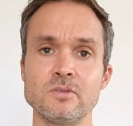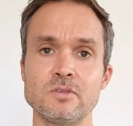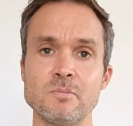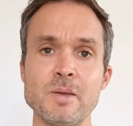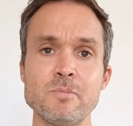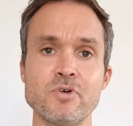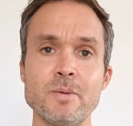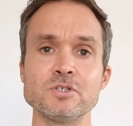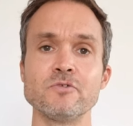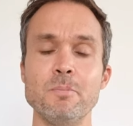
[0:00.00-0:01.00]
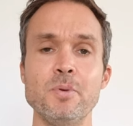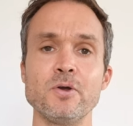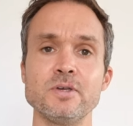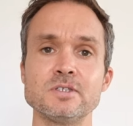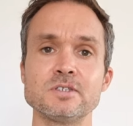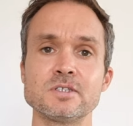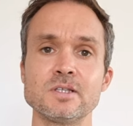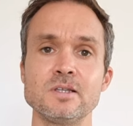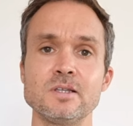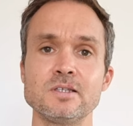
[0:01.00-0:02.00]
the main premise of the book is
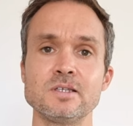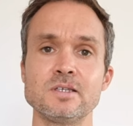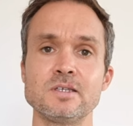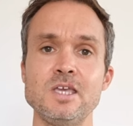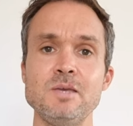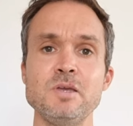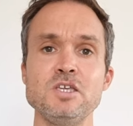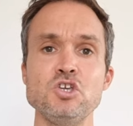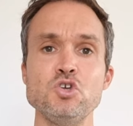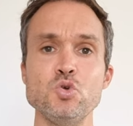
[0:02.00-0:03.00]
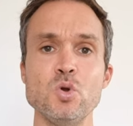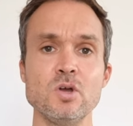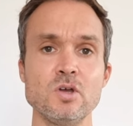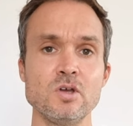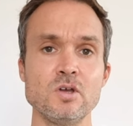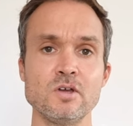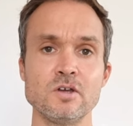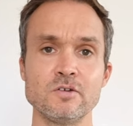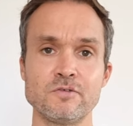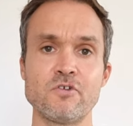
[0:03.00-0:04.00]
keeping you
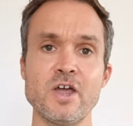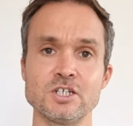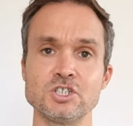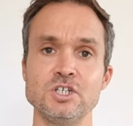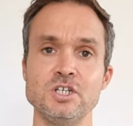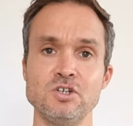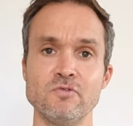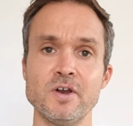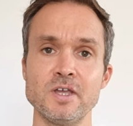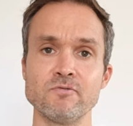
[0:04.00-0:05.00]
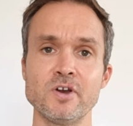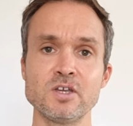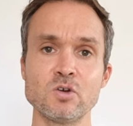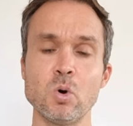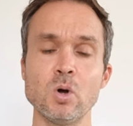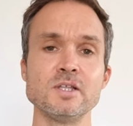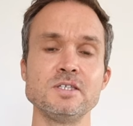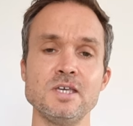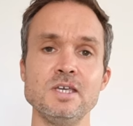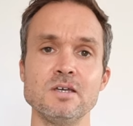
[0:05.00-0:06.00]
fresh in your running
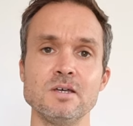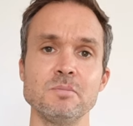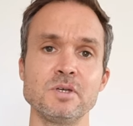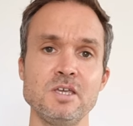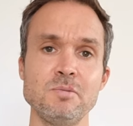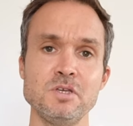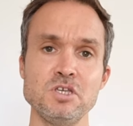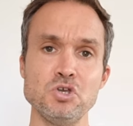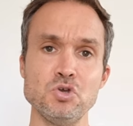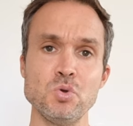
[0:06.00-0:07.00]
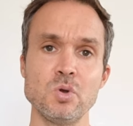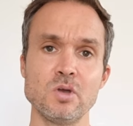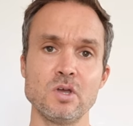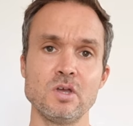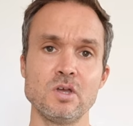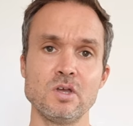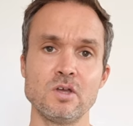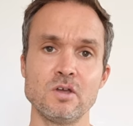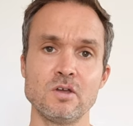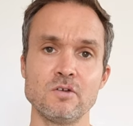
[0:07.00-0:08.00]
quality, but keeping you
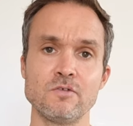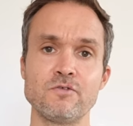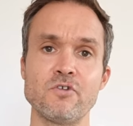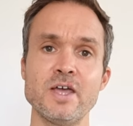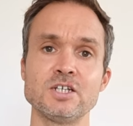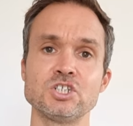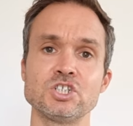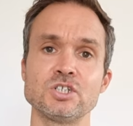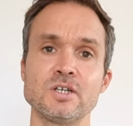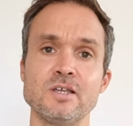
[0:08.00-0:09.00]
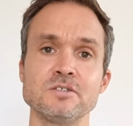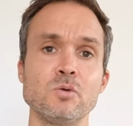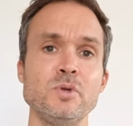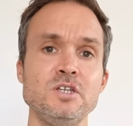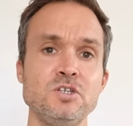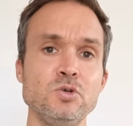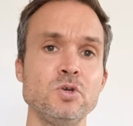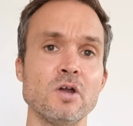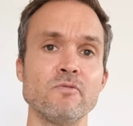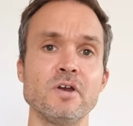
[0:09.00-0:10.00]
fresh, and so when you do
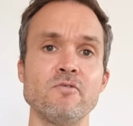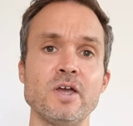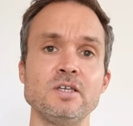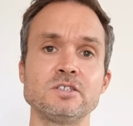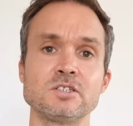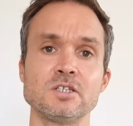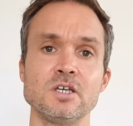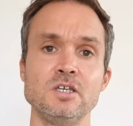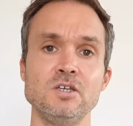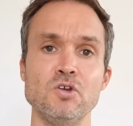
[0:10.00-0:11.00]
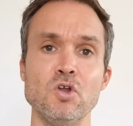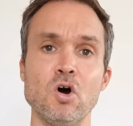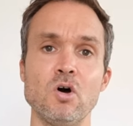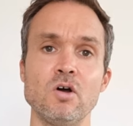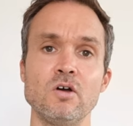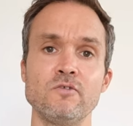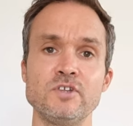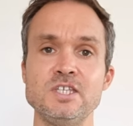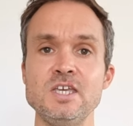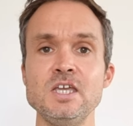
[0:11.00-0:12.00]
go and run a race, you're not
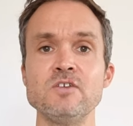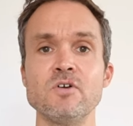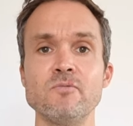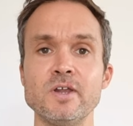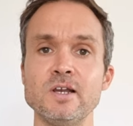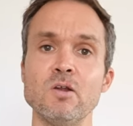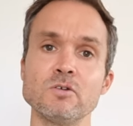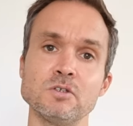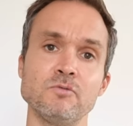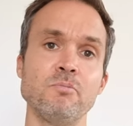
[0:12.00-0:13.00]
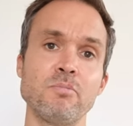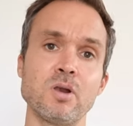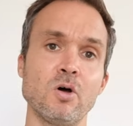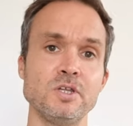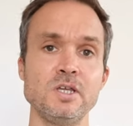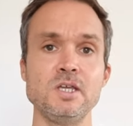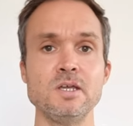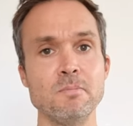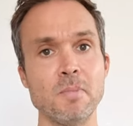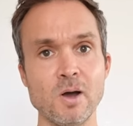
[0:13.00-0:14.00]
fatigued from running lots of
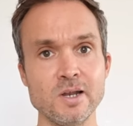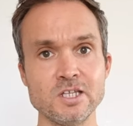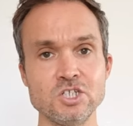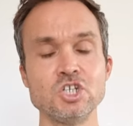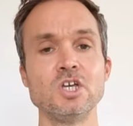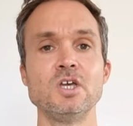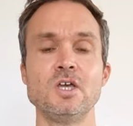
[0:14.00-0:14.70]
ploddy mileage.